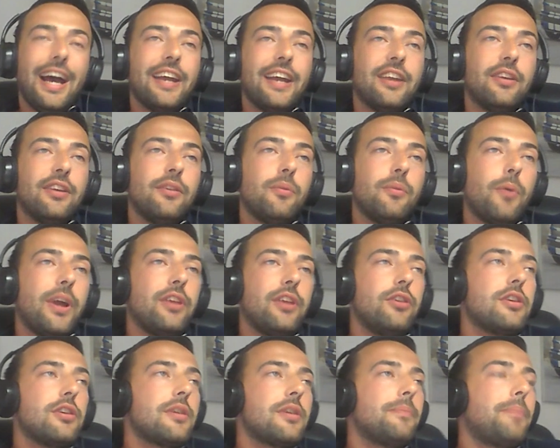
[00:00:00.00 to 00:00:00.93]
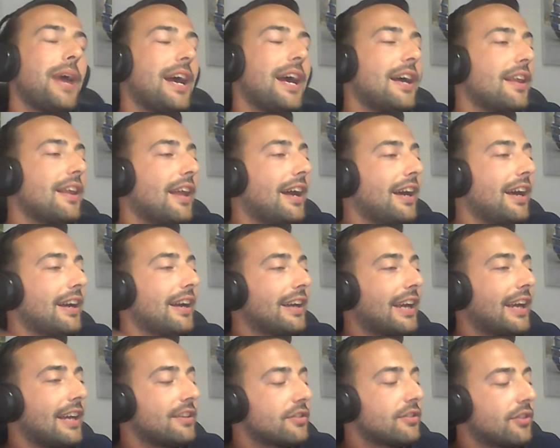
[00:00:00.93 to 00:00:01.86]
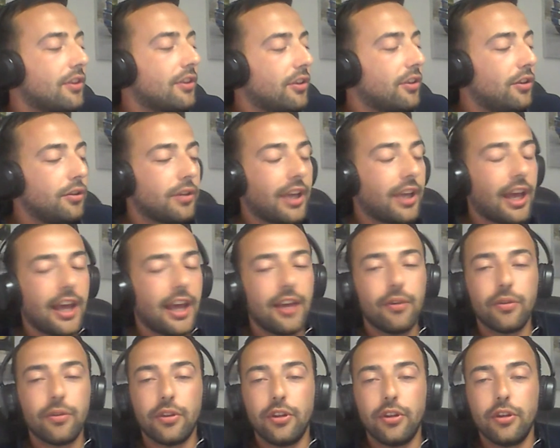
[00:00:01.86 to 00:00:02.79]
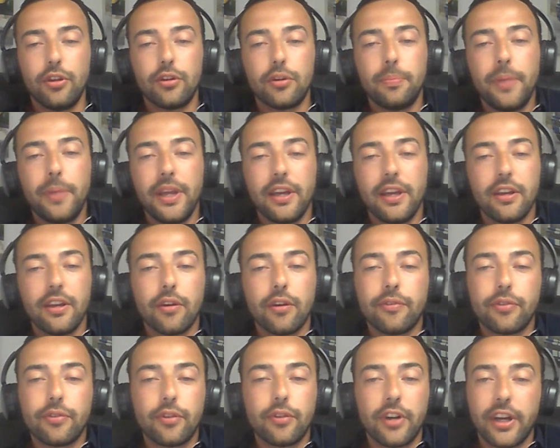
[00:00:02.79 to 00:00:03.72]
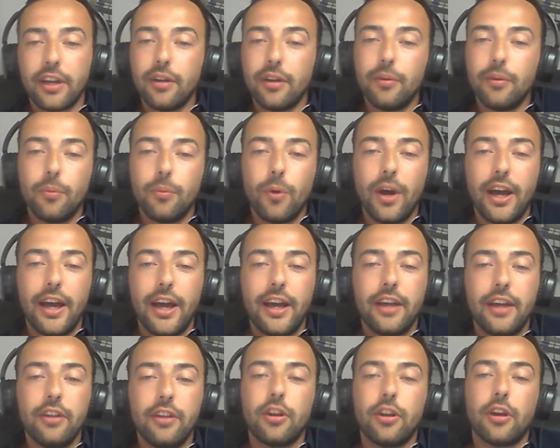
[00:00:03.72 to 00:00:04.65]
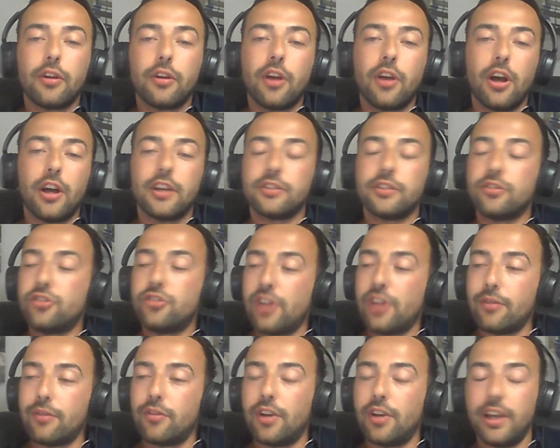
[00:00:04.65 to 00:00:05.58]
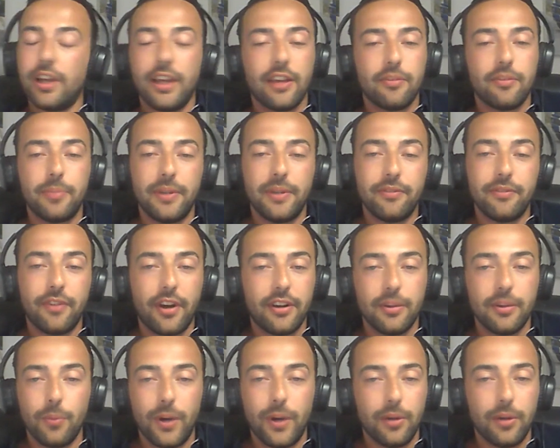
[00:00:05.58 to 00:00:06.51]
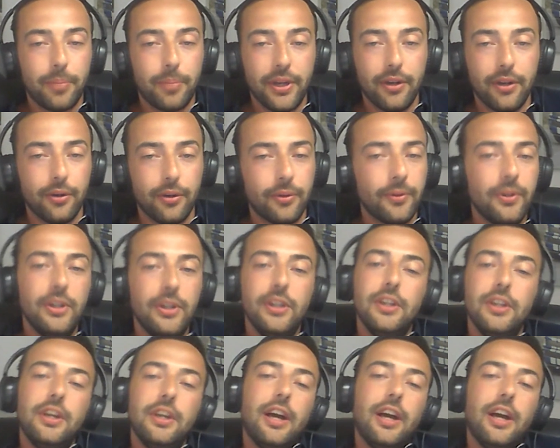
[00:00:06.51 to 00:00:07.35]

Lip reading: And when you compare that against the UK or the European offering, where, cars generally have been very well built,